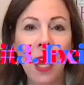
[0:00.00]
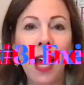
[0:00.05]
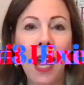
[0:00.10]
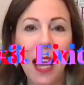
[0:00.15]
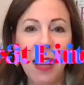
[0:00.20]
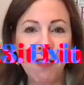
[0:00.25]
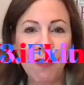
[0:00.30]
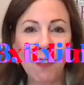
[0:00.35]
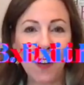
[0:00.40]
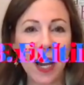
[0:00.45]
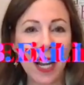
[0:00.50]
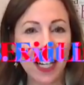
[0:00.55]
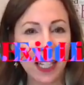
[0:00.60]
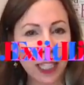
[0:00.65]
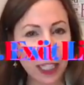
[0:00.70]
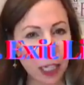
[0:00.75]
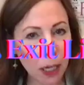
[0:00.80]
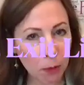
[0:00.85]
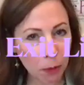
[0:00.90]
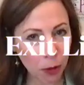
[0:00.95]
And finally,
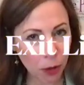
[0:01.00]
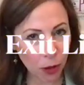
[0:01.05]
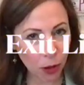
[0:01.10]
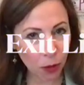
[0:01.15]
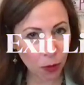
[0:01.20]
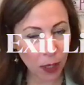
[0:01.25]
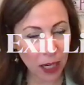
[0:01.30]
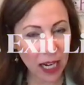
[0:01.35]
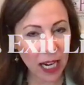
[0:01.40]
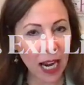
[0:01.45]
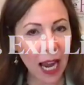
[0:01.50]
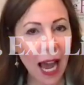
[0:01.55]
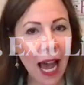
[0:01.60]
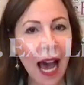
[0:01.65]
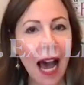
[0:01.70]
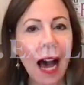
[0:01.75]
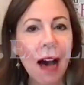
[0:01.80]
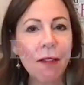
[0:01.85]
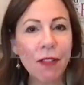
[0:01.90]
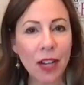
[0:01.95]
number 3,
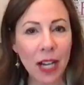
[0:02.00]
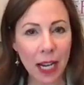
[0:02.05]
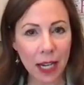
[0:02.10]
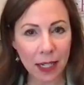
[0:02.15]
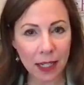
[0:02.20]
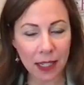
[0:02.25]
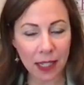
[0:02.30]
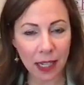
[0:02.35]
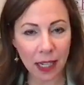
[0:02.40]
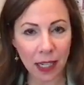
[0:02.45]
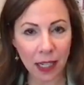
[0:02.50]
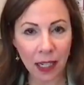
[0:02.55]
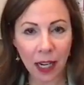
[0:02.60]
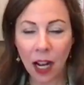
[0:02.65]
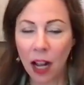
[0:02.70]
have an exit.